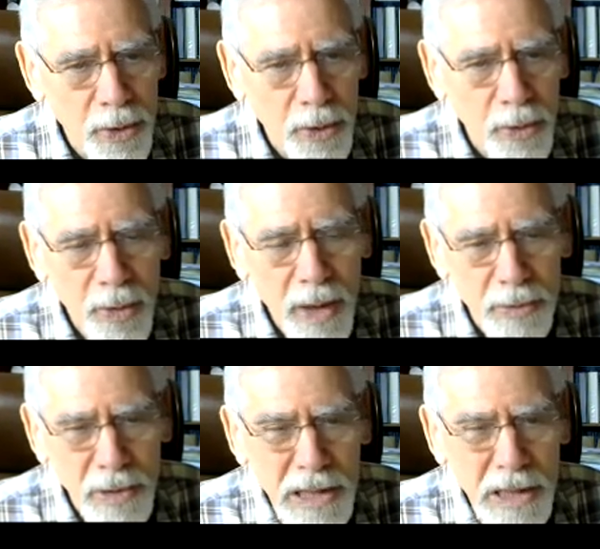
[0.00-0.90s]
to
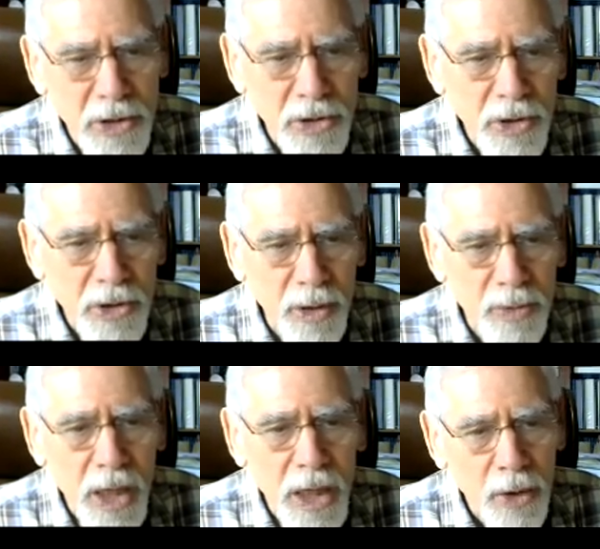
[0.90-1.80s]
transportation
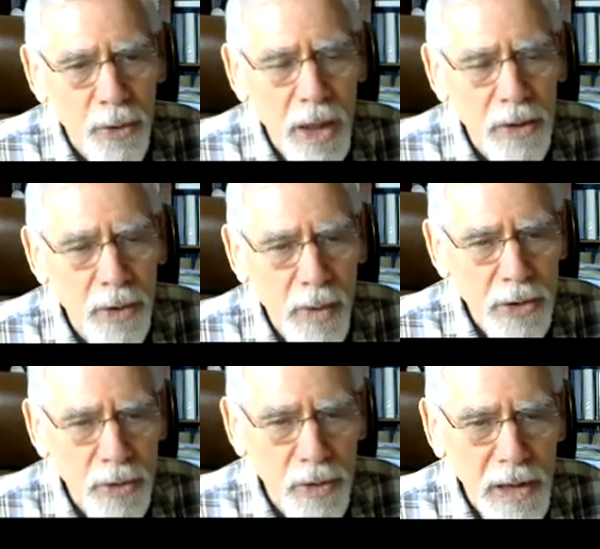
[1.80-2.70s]
systems throughout the
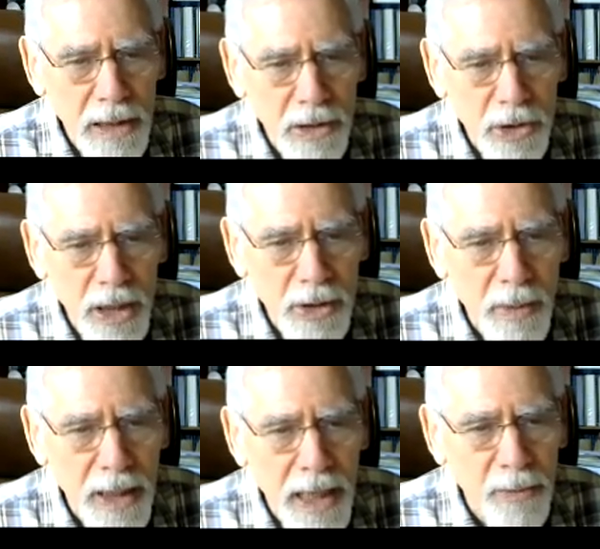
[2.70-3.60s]
Western United States
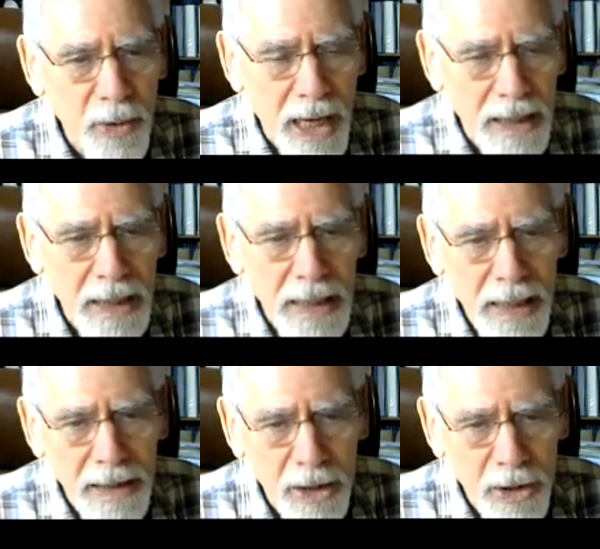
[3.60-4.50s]
by Amtrak
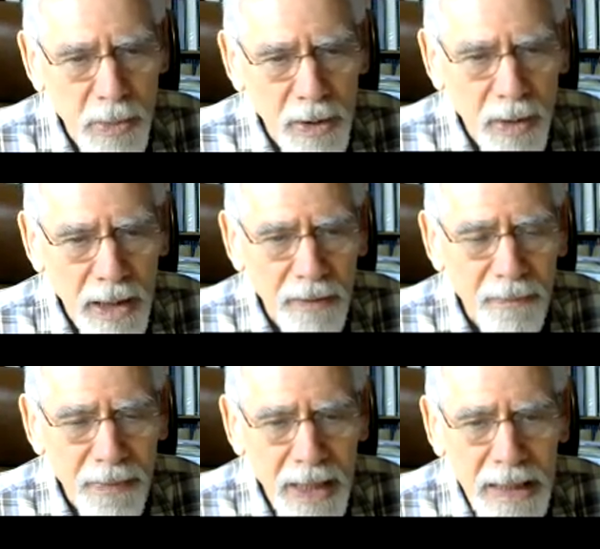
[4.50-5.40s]
and high-speed rail.
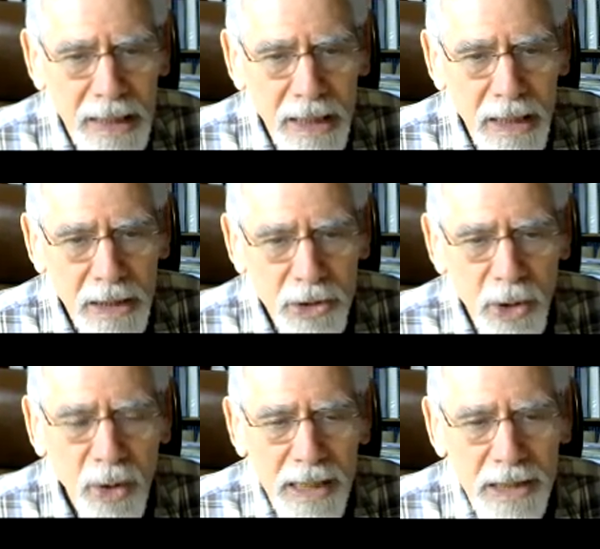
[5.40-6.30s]

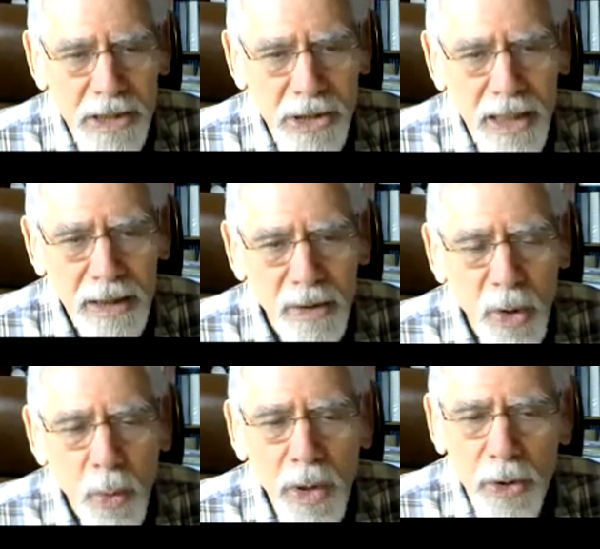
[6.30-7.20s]
So as I said,
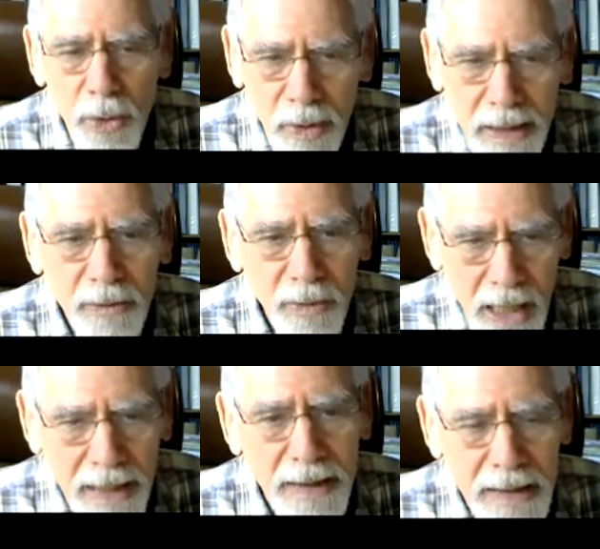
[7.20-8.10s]
we're doing it
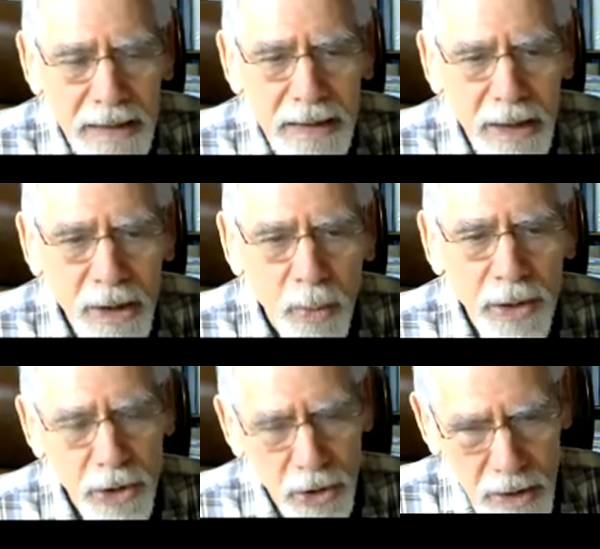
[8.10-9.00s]
right.
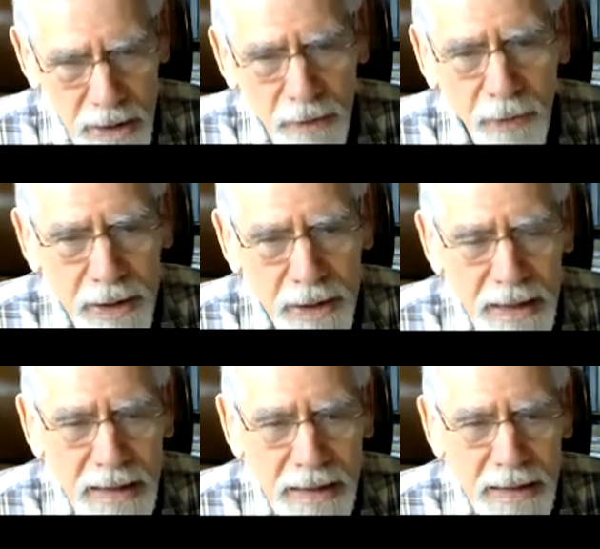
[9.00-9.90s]
We just need the
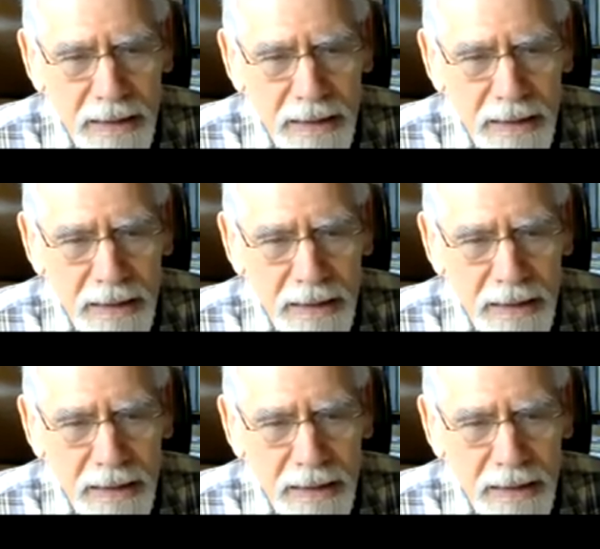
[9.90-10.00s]
funding.